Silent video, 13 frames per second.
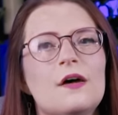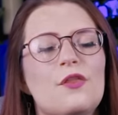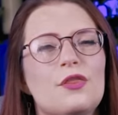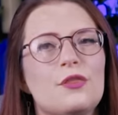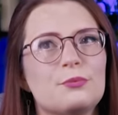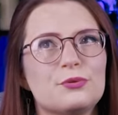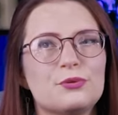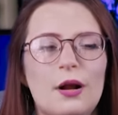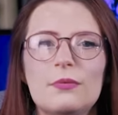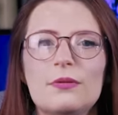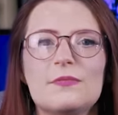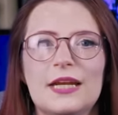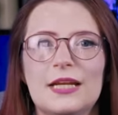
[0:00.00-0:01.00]
the
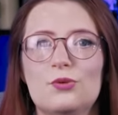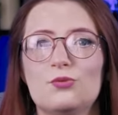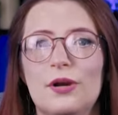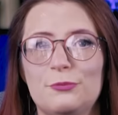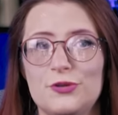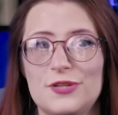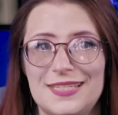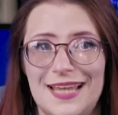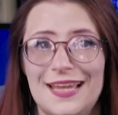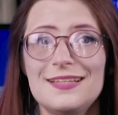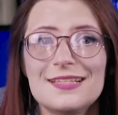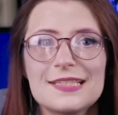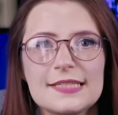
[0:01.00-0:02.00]
problem that he
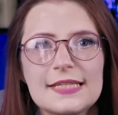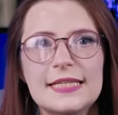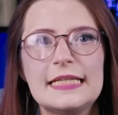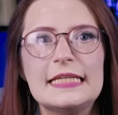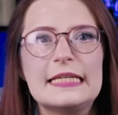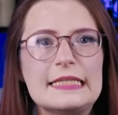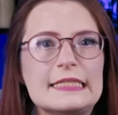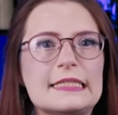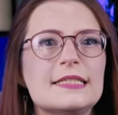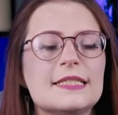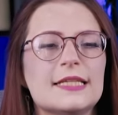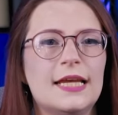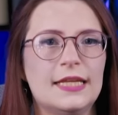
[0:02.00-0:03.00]
represents
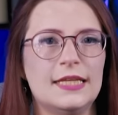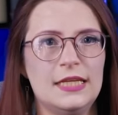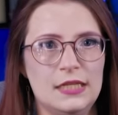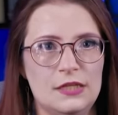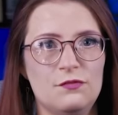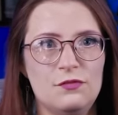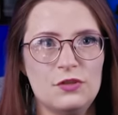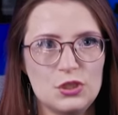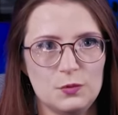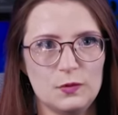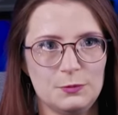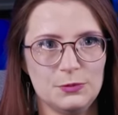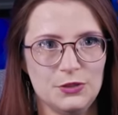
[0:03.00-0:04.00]
isn't an
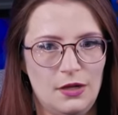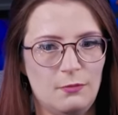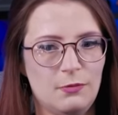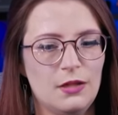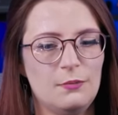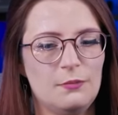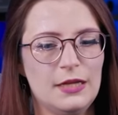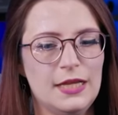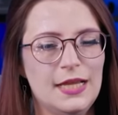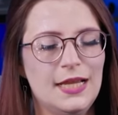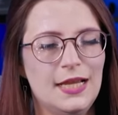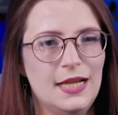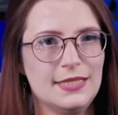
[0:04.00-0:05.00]
individual problem,
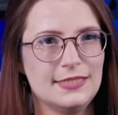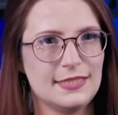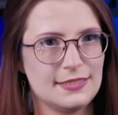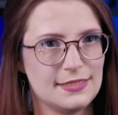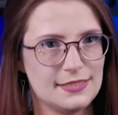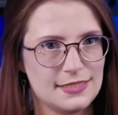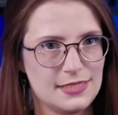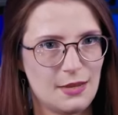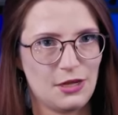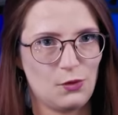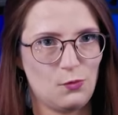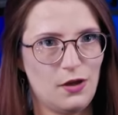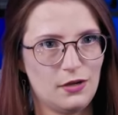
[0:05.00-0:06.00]
it's a
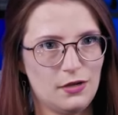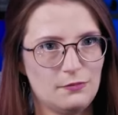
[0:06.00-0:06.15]
systemic one.